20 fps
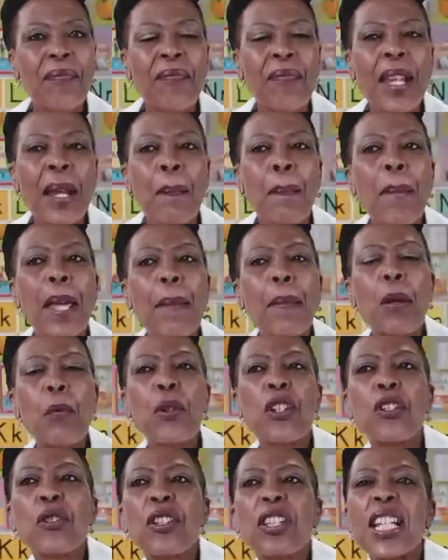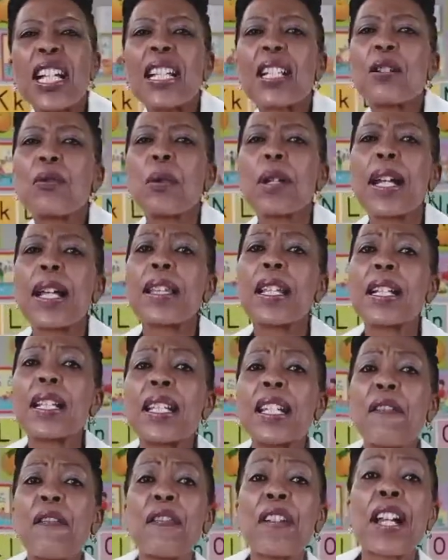maybe we should just look at the
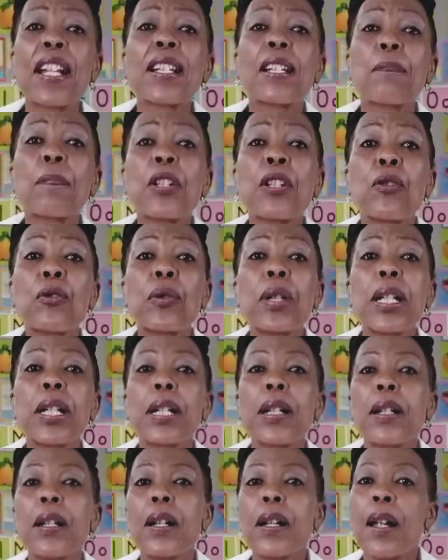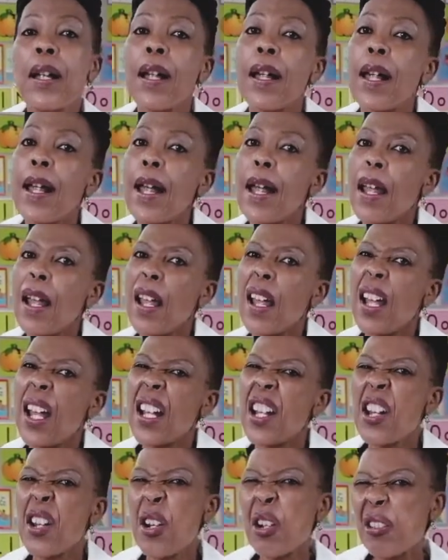difference between a
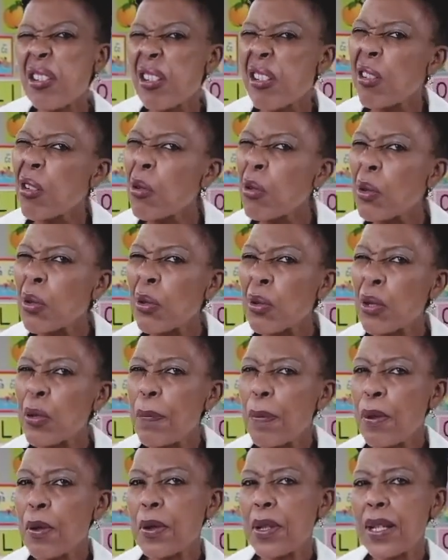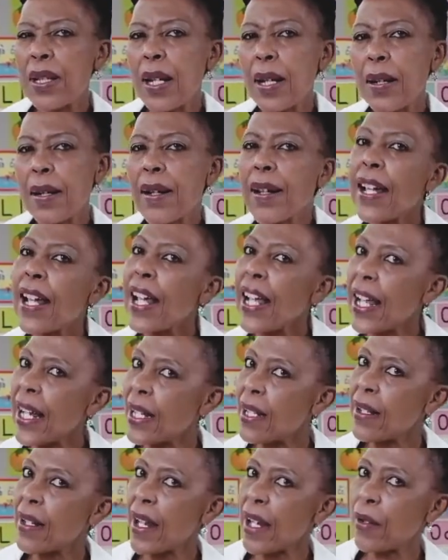not so good poster and
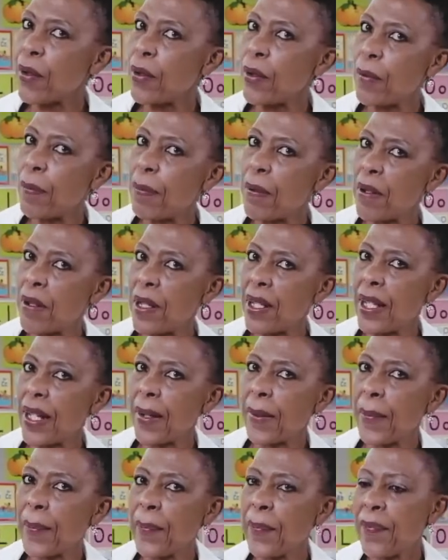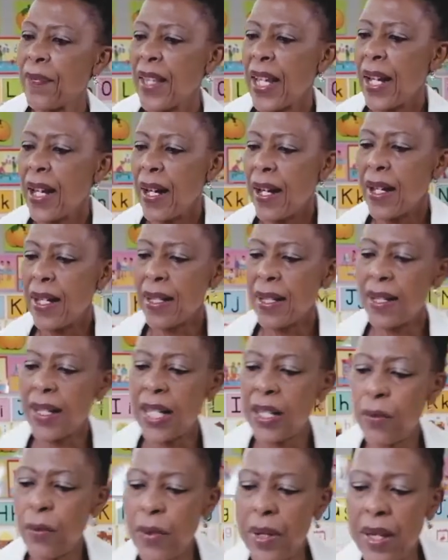a good poster. Let's start
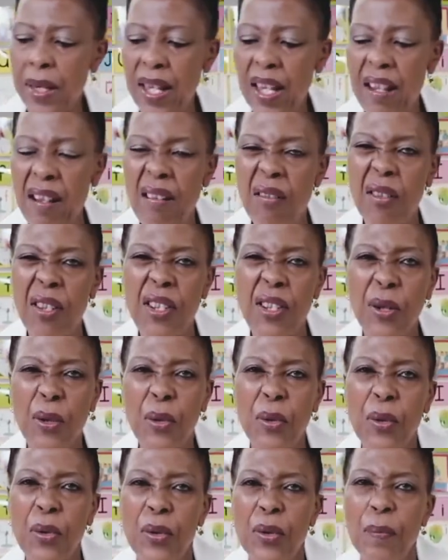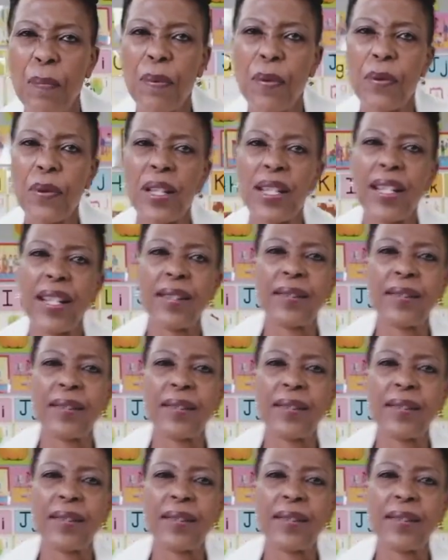with the not so good poster.